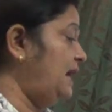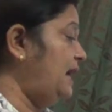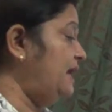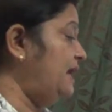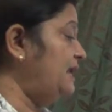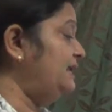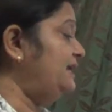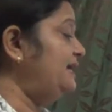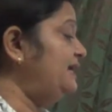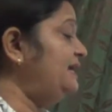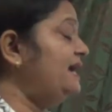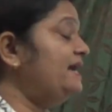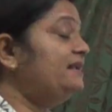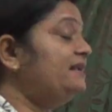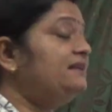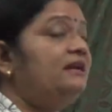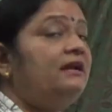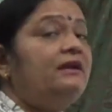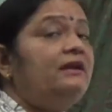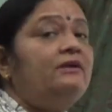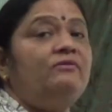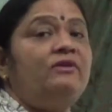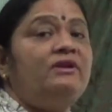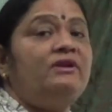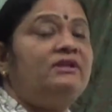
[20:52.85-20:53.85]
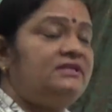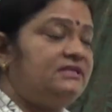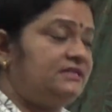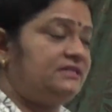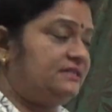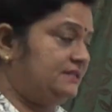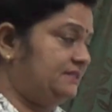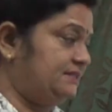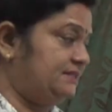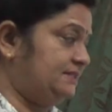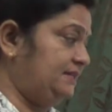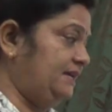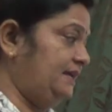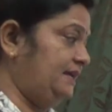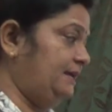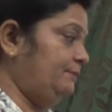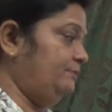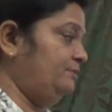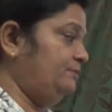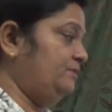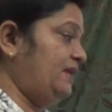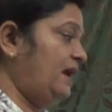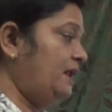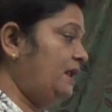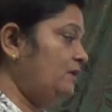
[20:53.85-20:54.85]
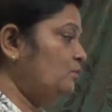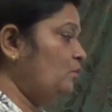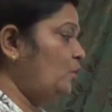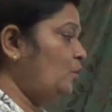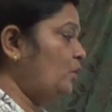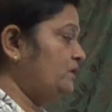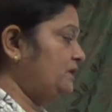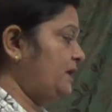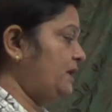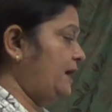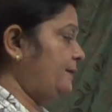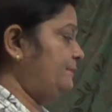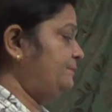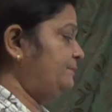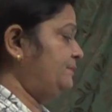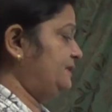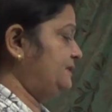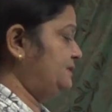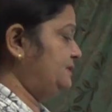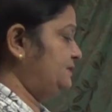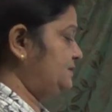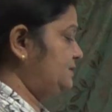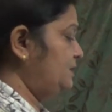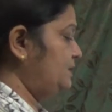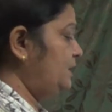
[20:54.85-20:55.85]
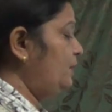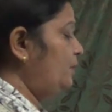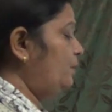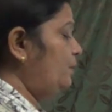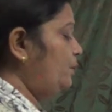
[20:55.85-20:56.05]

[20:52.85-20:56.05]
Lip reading: are reacted with steam, then what happens?